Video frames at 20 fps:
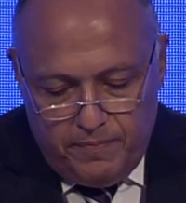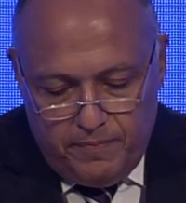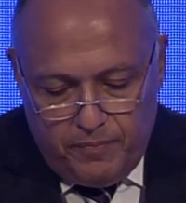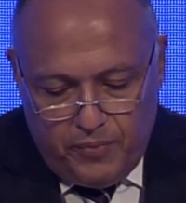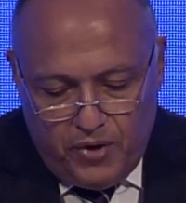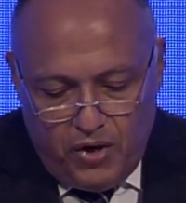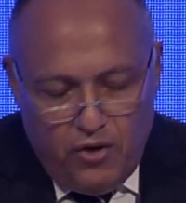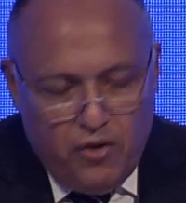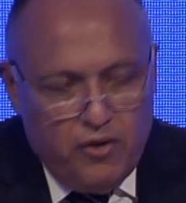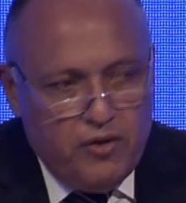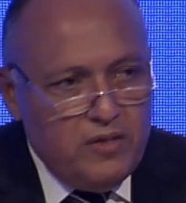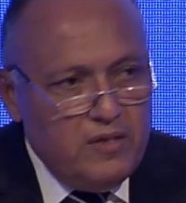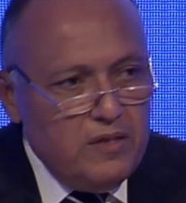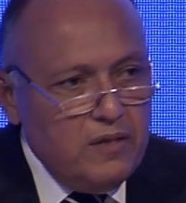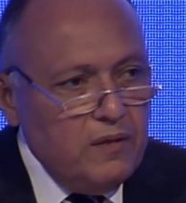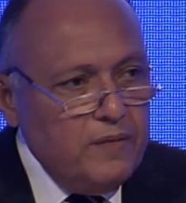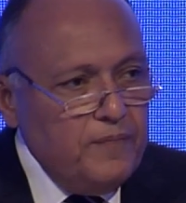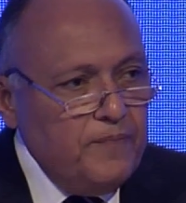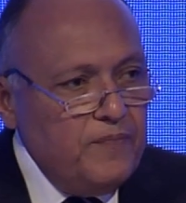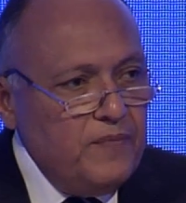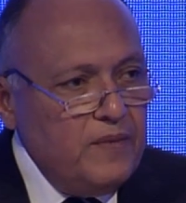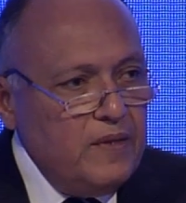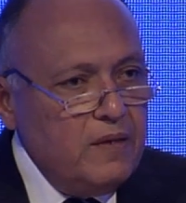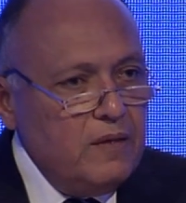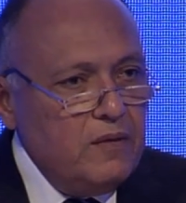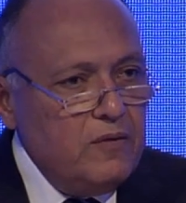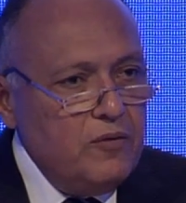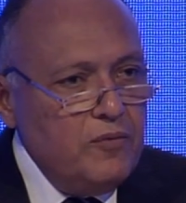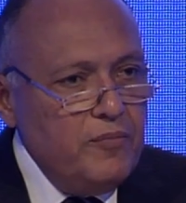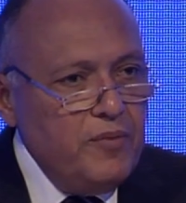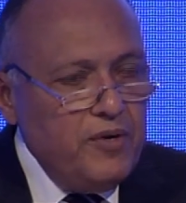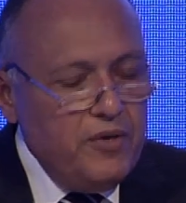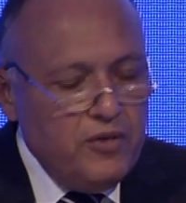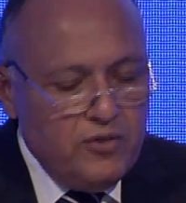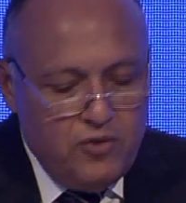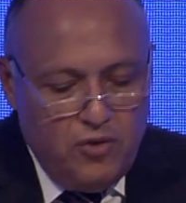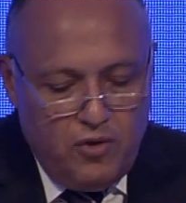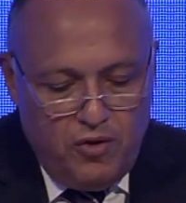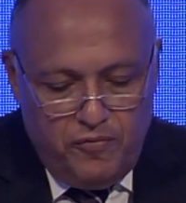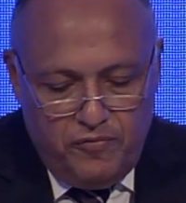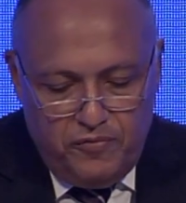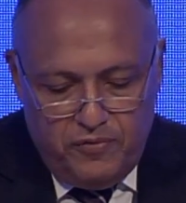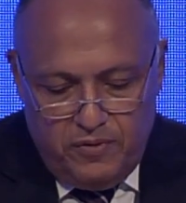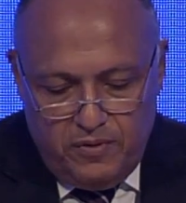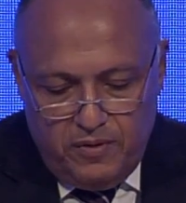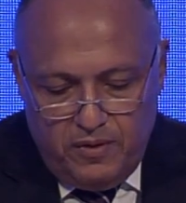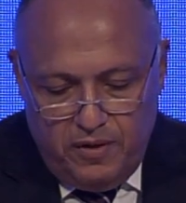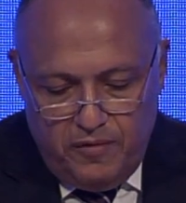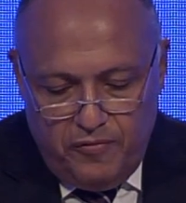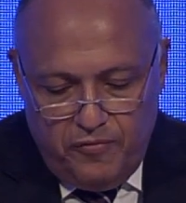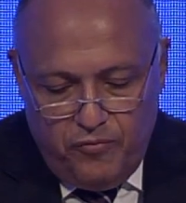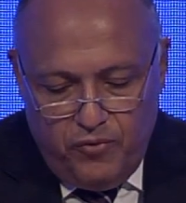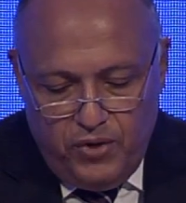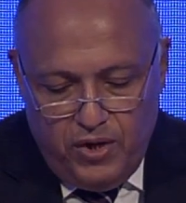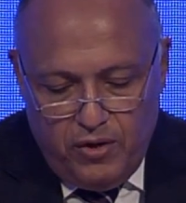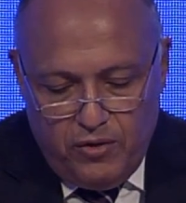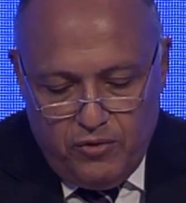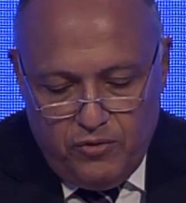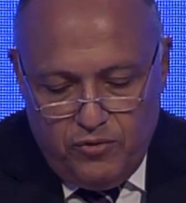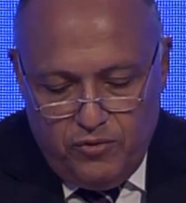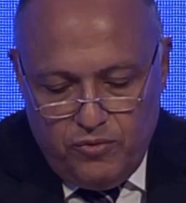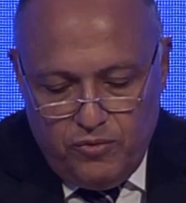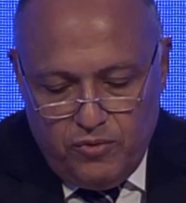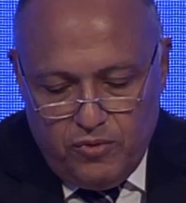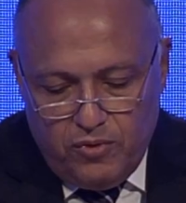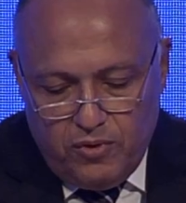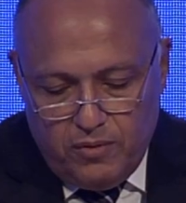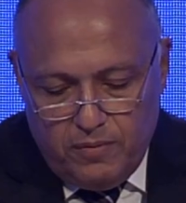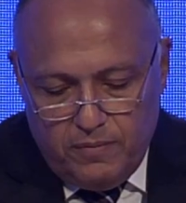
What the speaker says: priority to be resolved if we are to